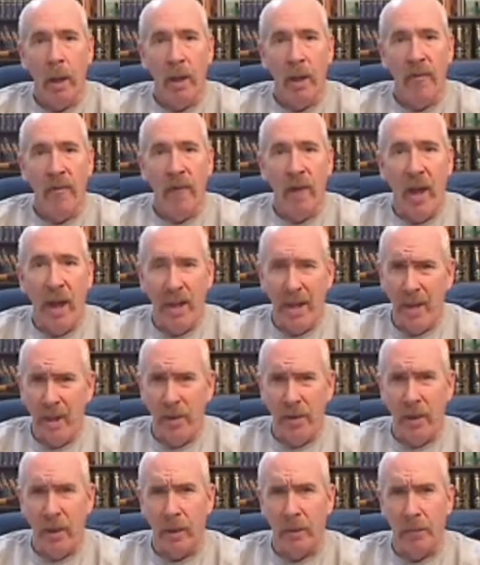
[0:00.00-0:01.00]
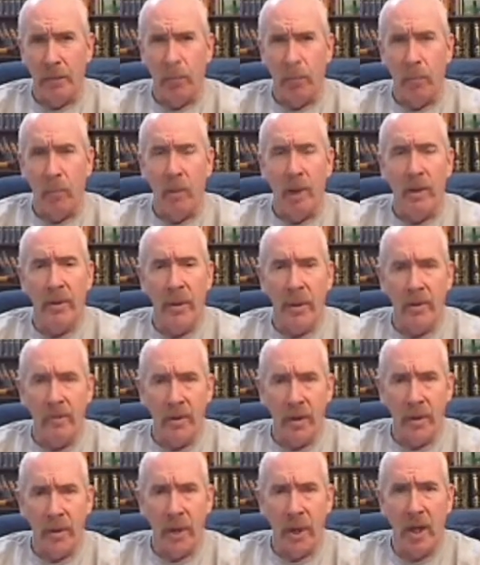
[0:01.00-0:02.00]
If anything, the
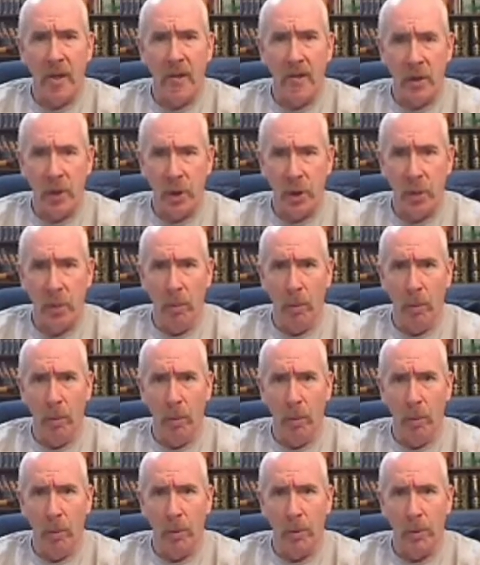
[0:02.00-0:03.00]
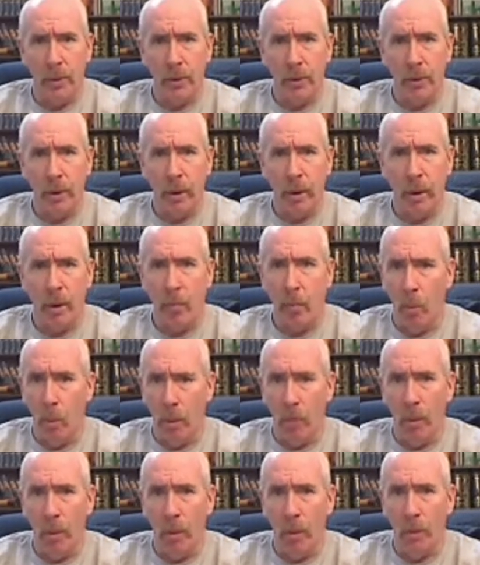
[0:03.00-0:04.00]
investigative consumer reports are
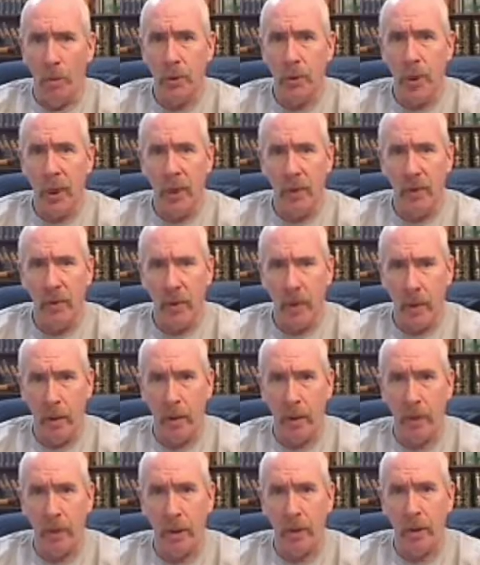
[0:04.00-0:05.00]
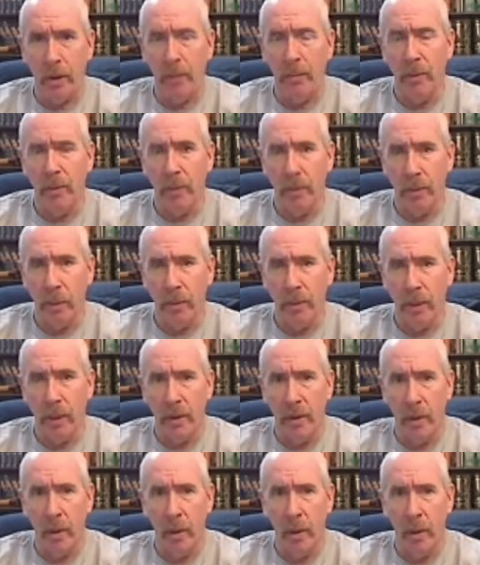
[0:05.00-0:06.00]
more prone to have errors in them
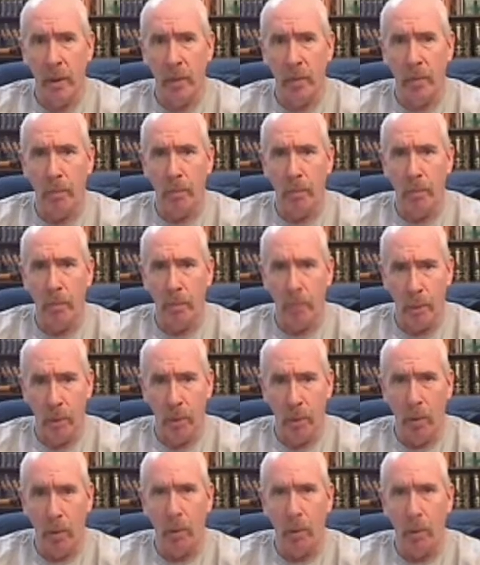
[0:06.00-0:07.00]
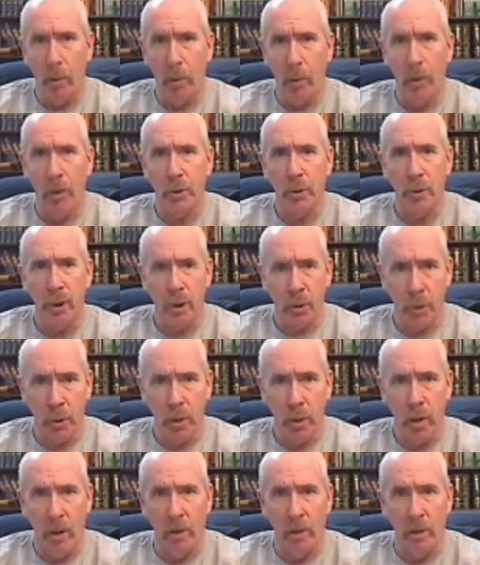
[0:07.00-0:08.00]
than the credit bureau reports, because the
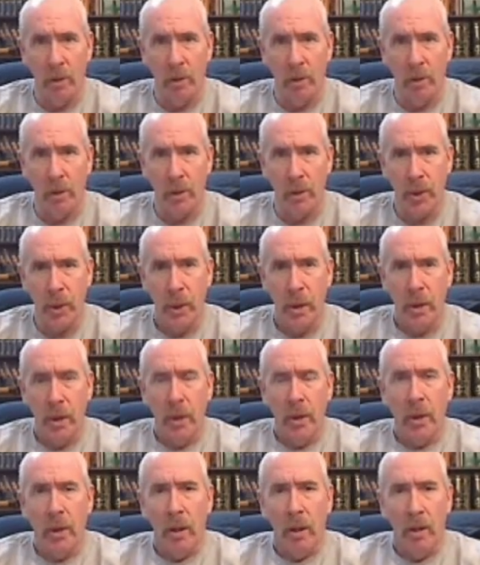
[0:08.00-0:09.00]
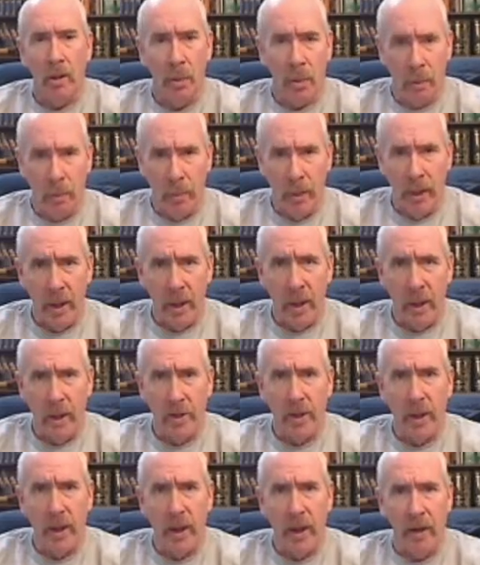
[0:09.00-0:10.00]
credit bureaus, they're
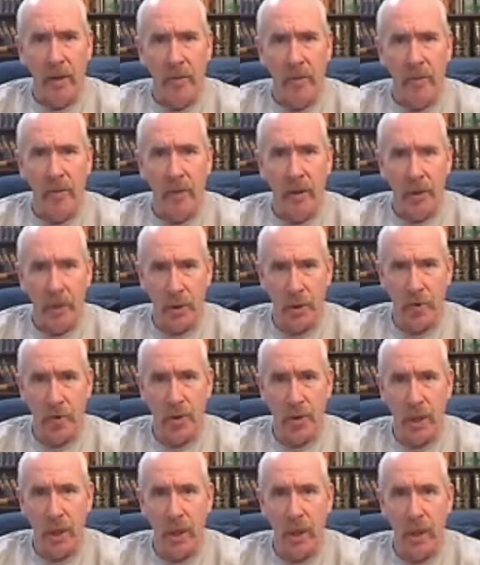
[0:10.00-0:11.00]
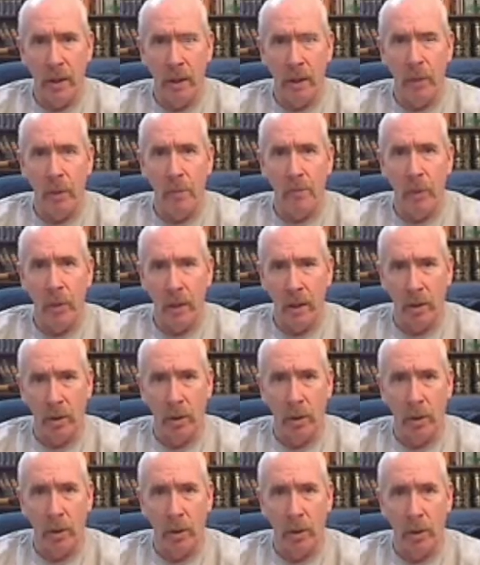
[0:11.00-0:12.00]
big, they have sophisticated
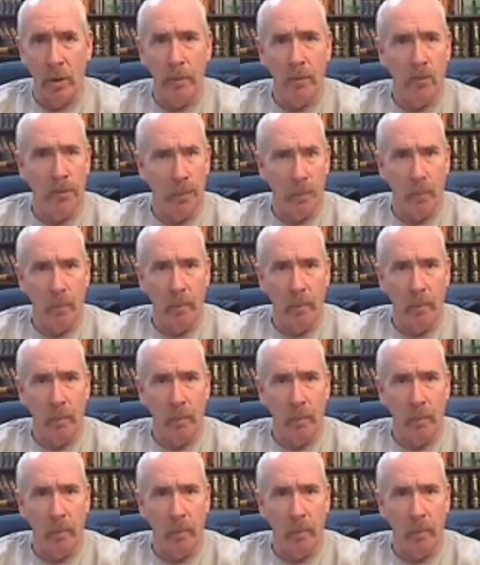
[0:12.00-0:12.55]
computer